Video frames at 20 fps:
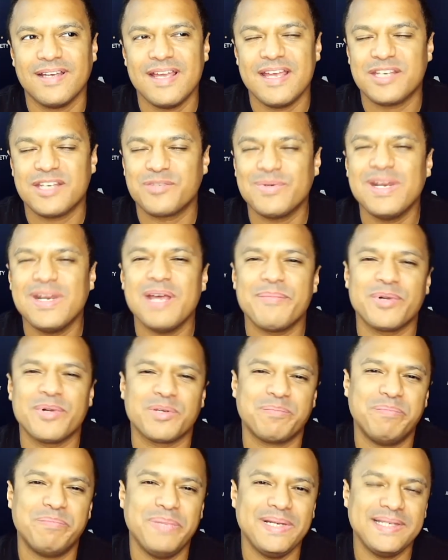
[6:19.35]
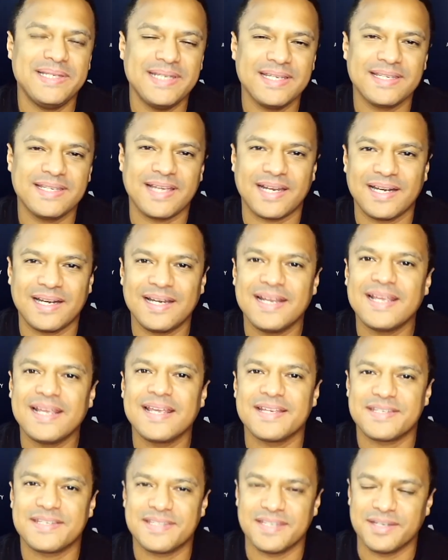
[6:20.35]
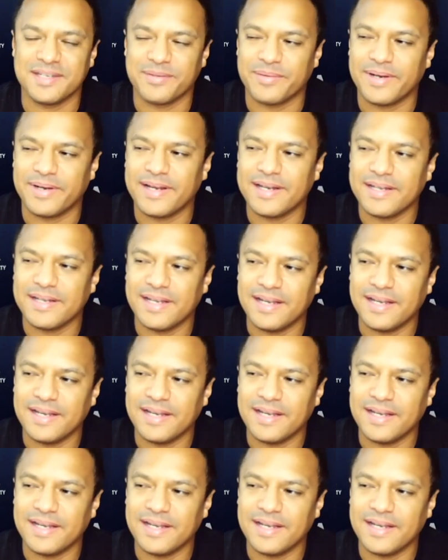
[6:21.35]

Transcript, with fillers: It's really about building that legacy, right?